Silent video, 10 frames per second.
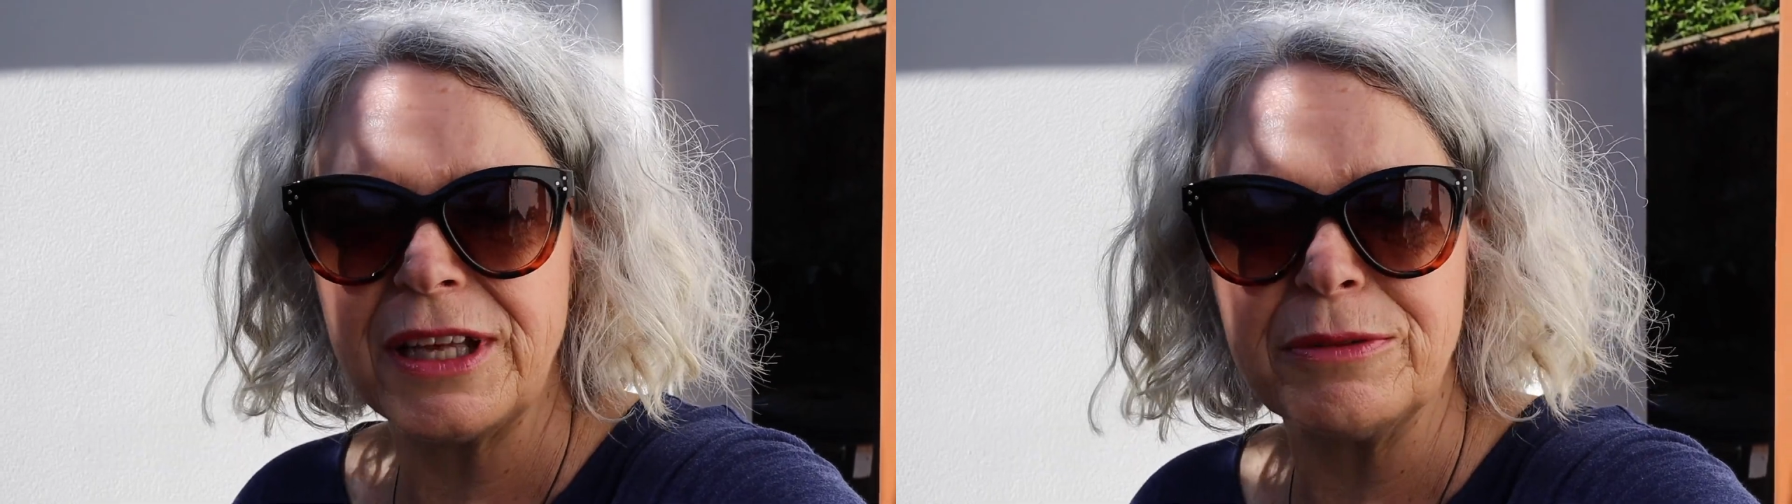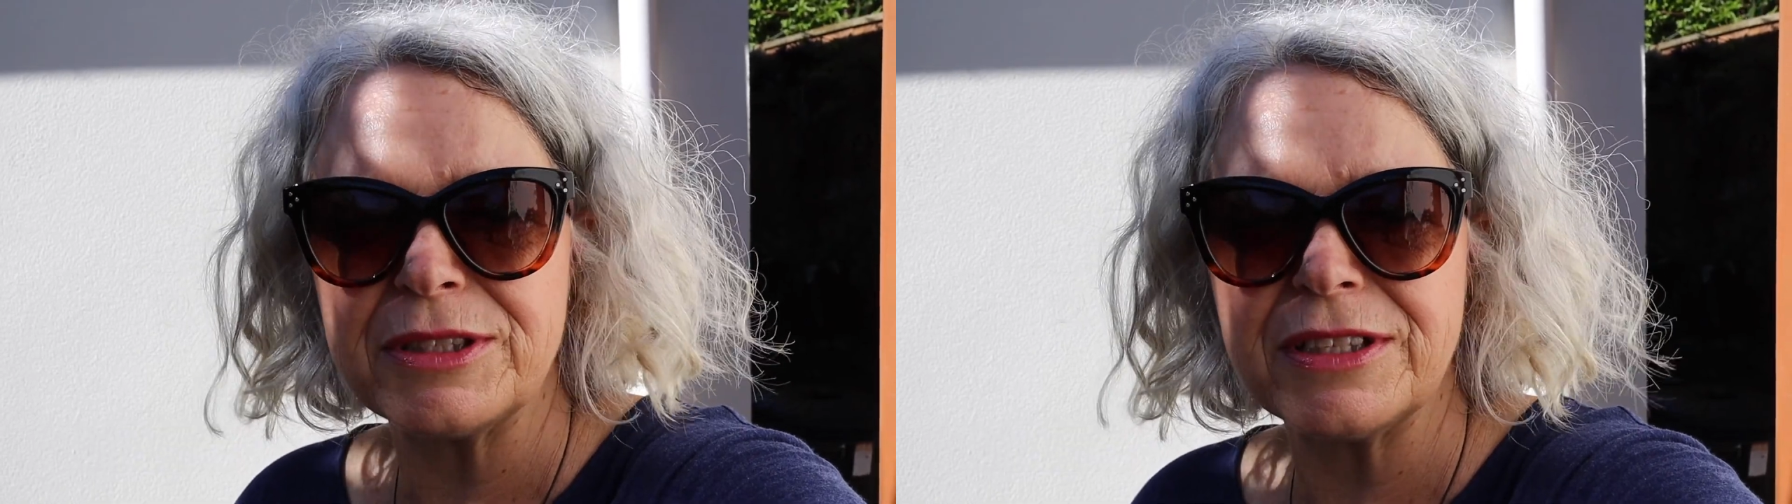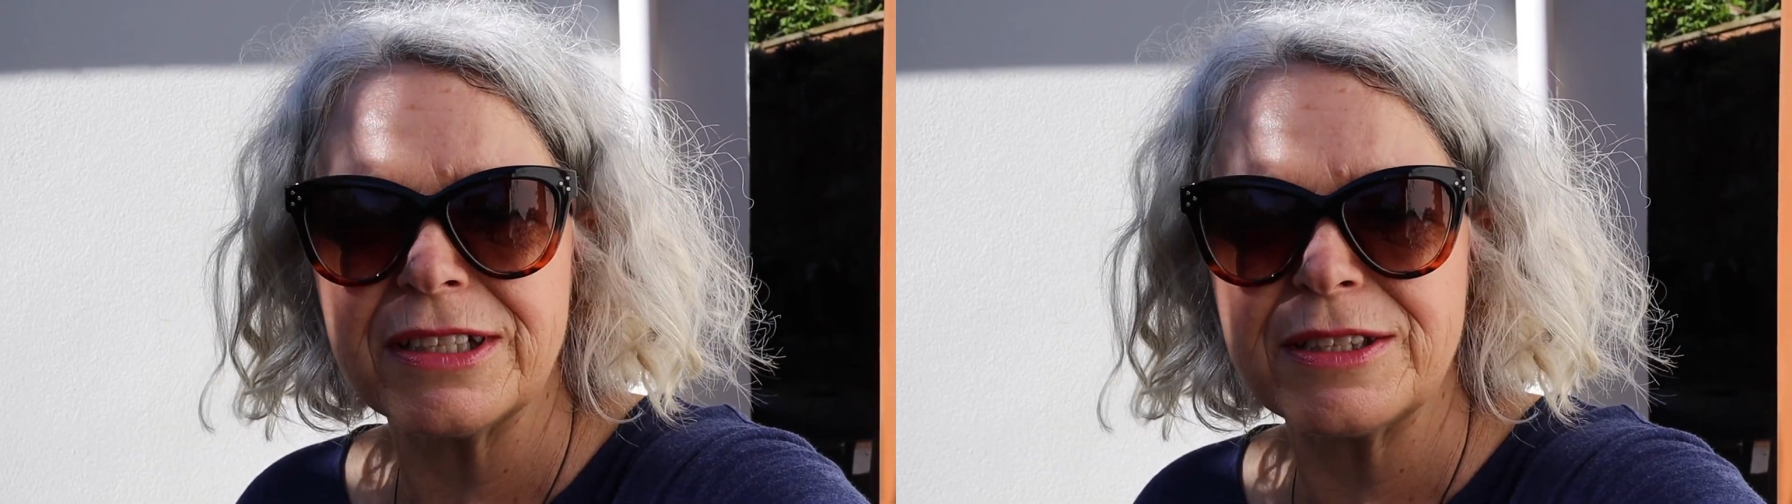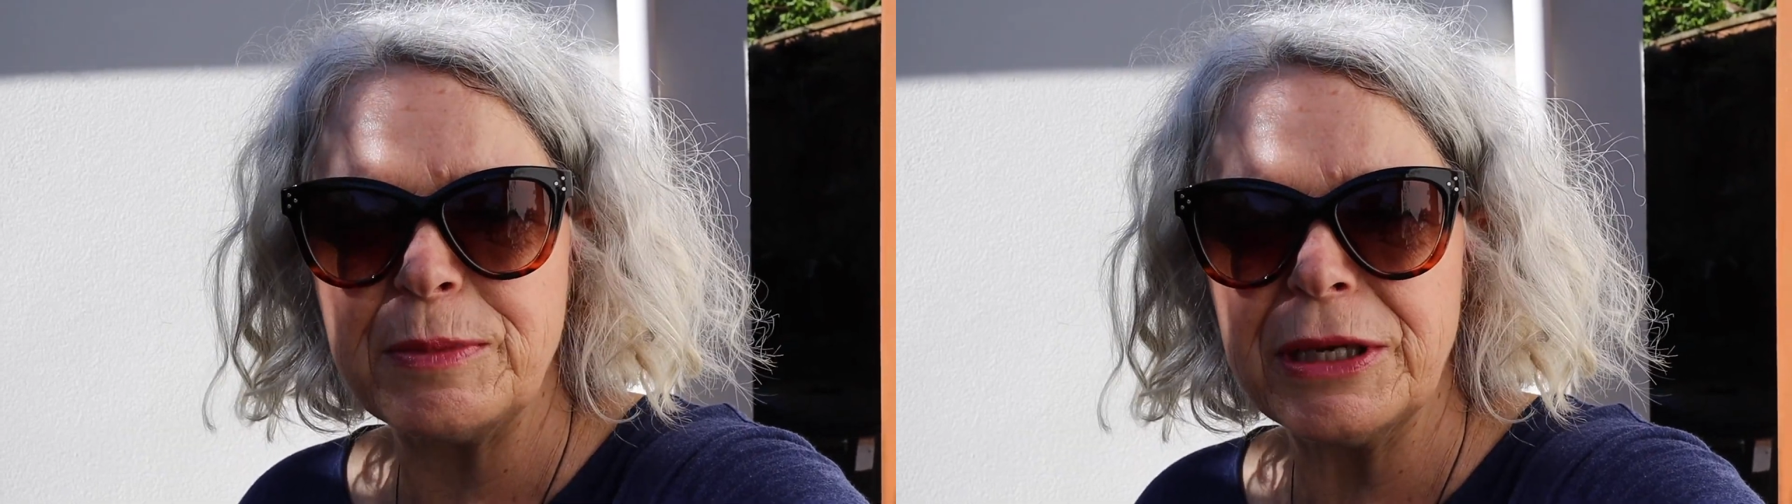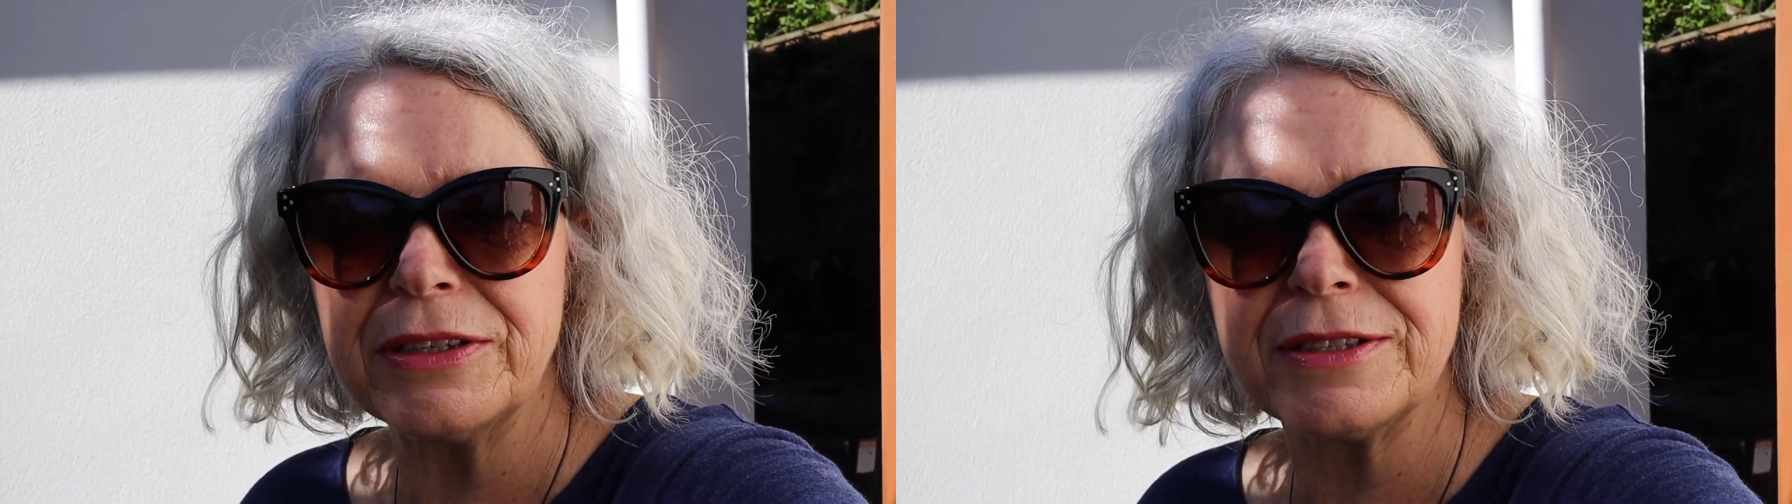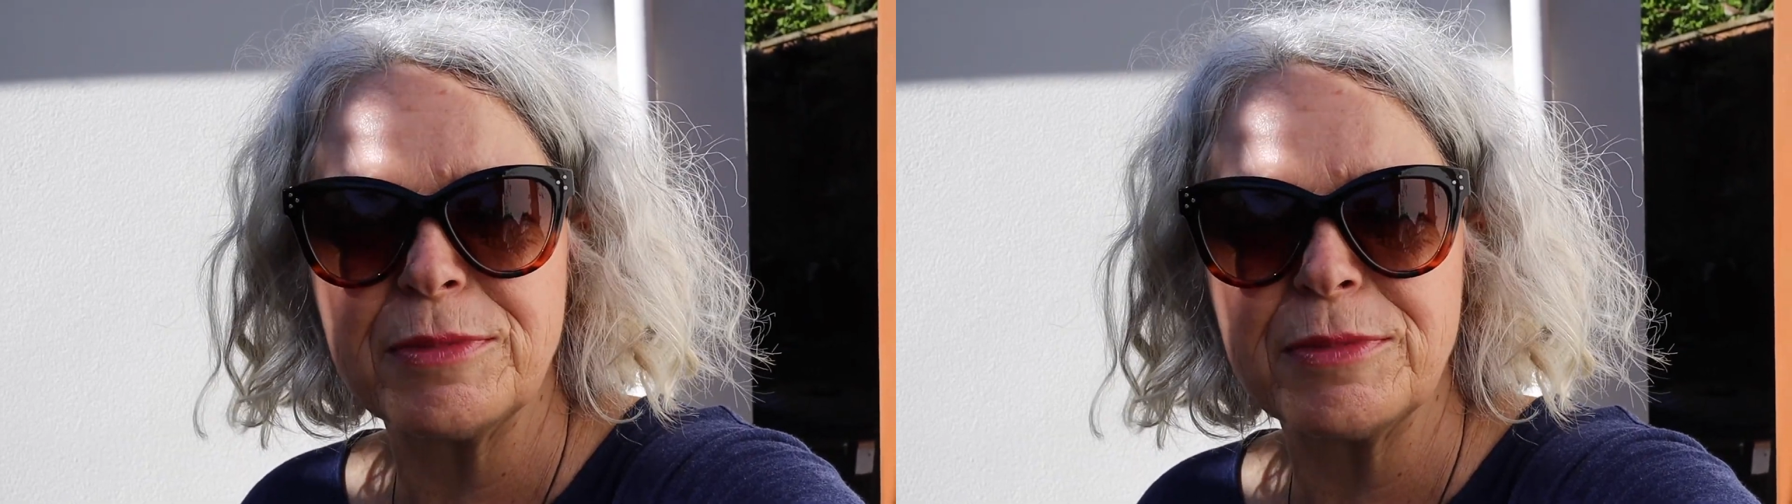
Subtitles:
that was an experience,